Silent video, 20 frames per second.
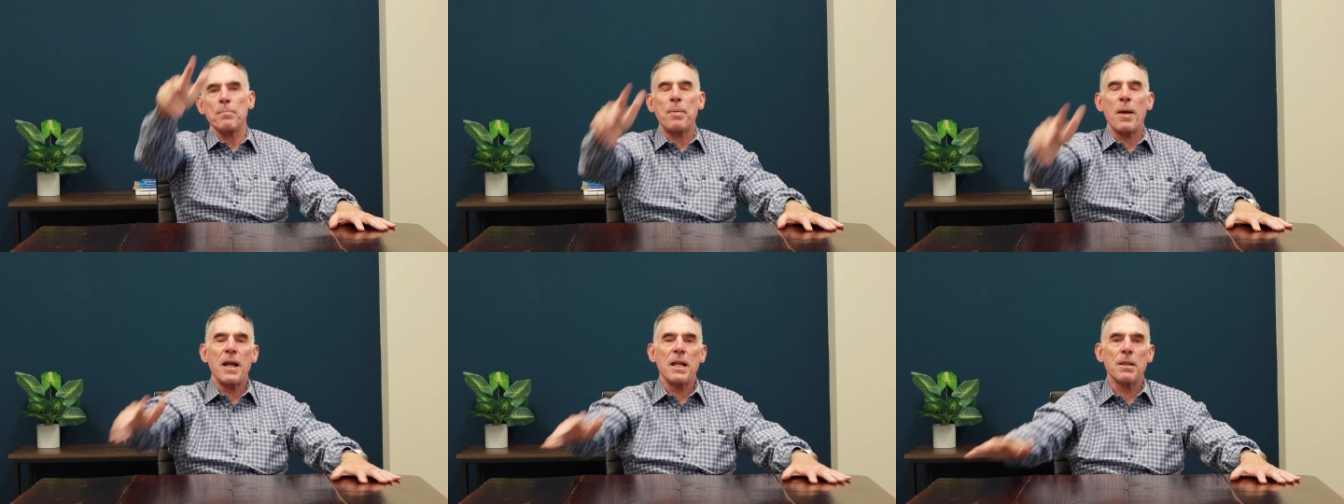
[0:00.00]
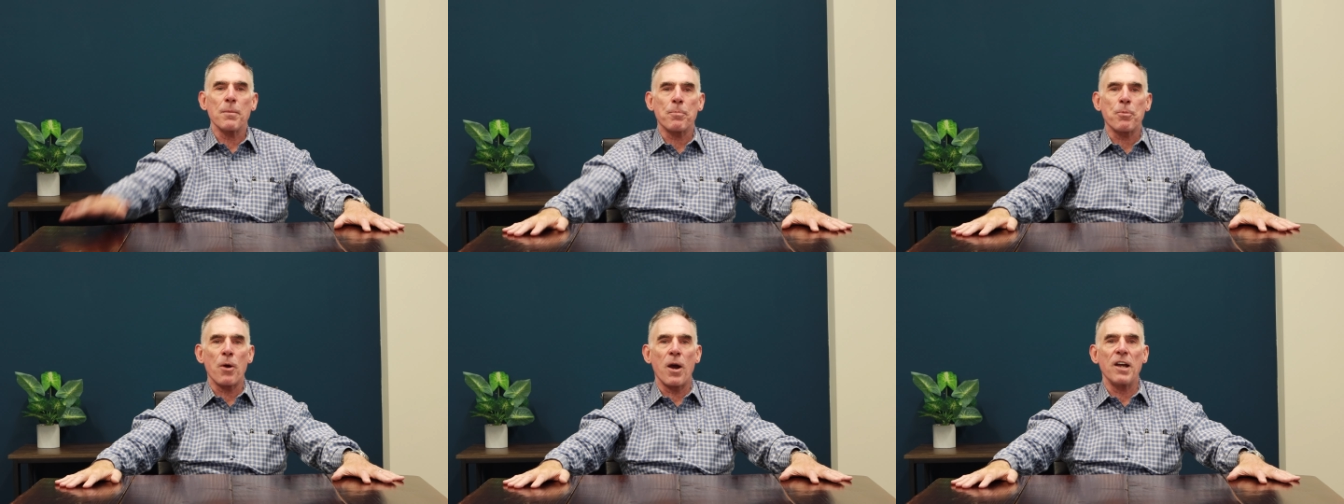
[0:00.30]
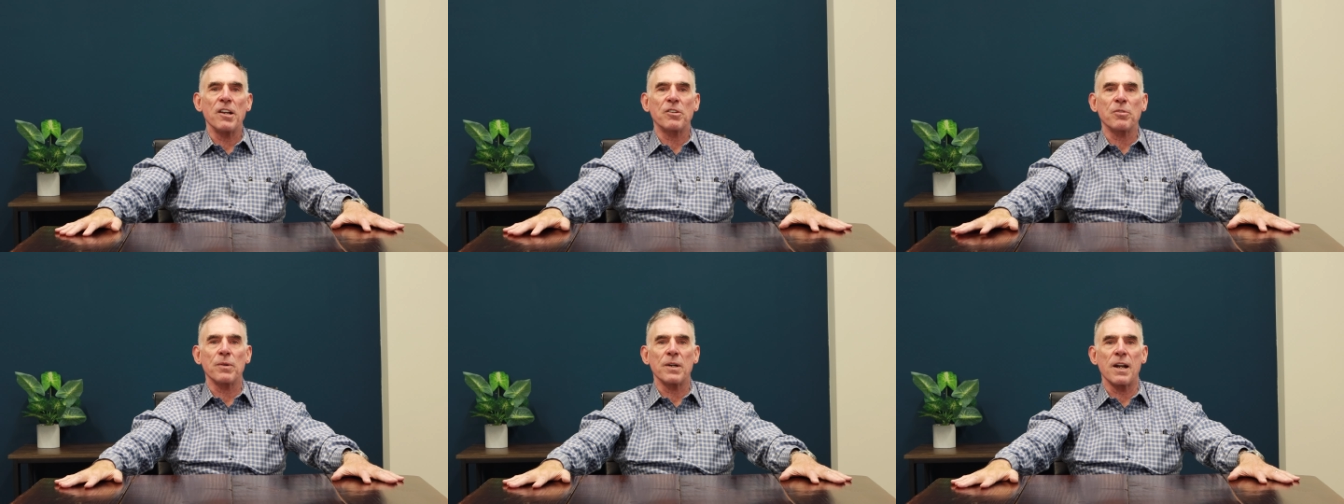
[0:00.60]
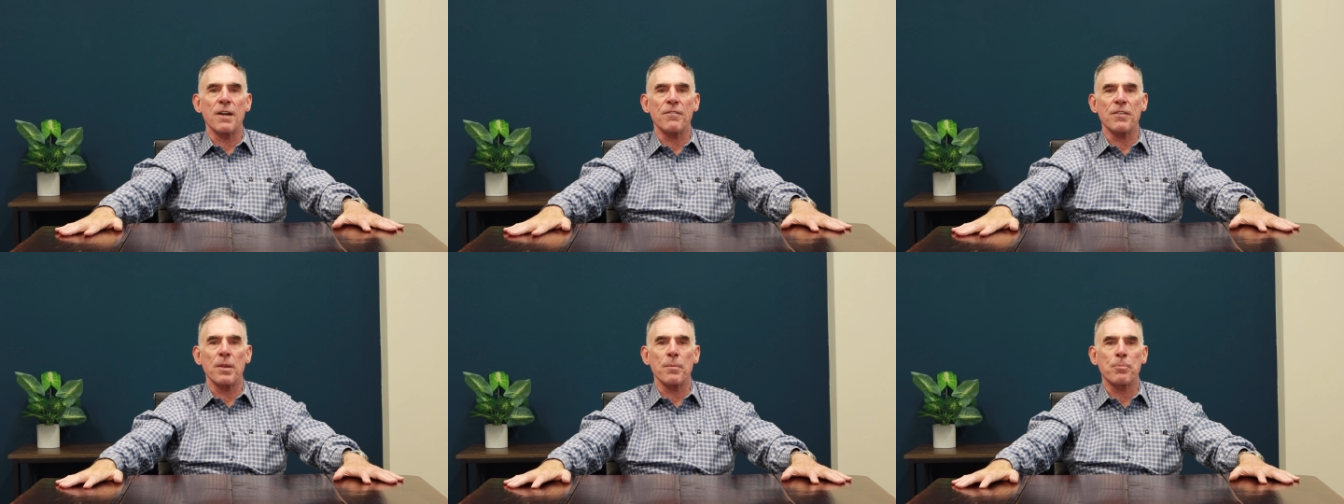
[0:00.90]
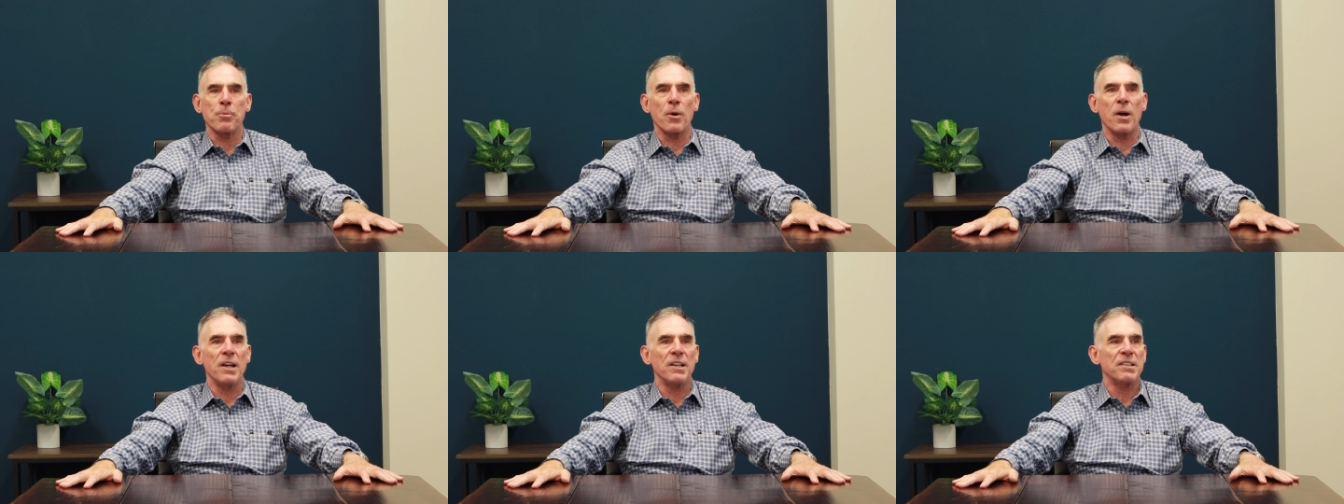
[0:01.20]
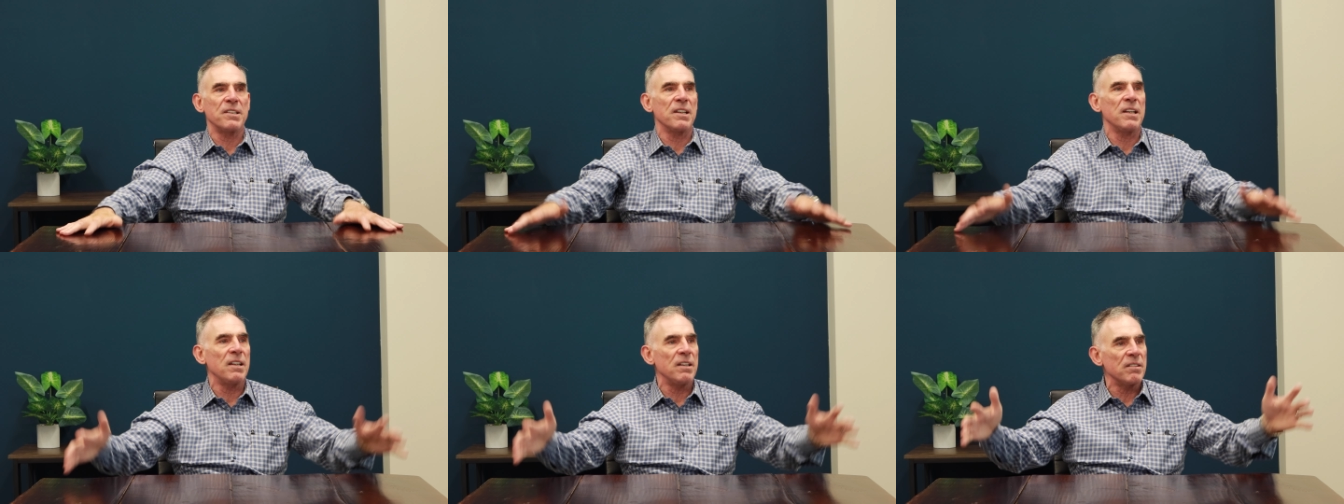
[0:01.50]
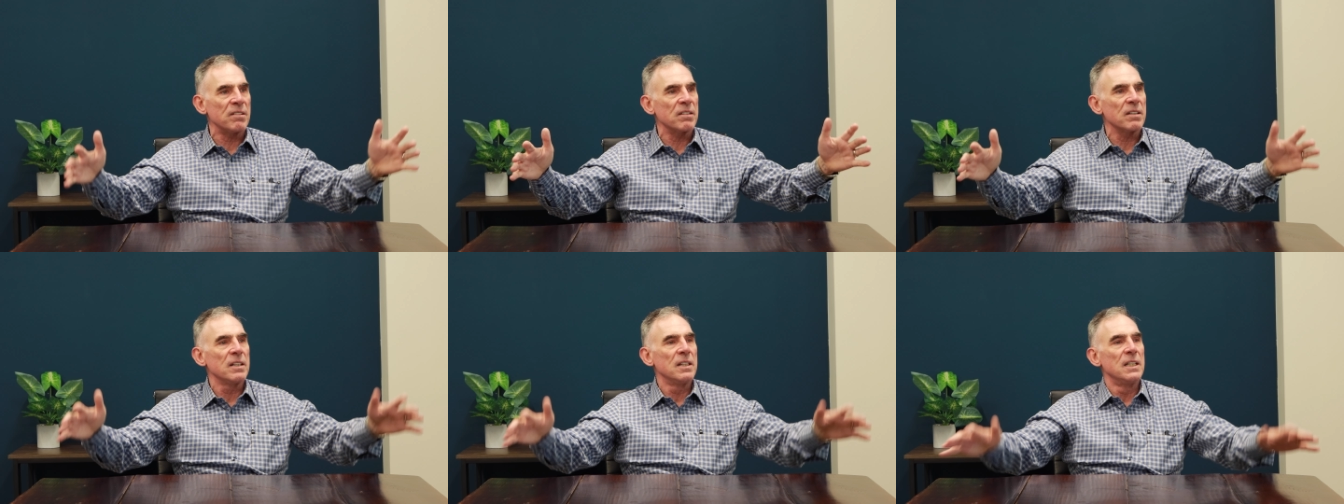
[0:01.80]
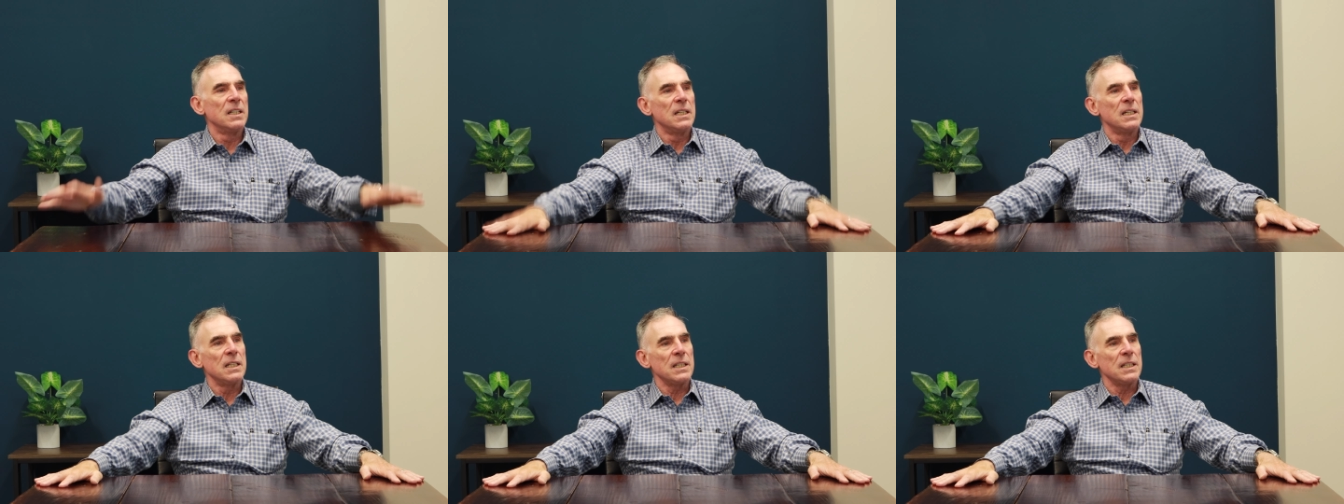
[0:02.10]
to pay the price, whatever the price is.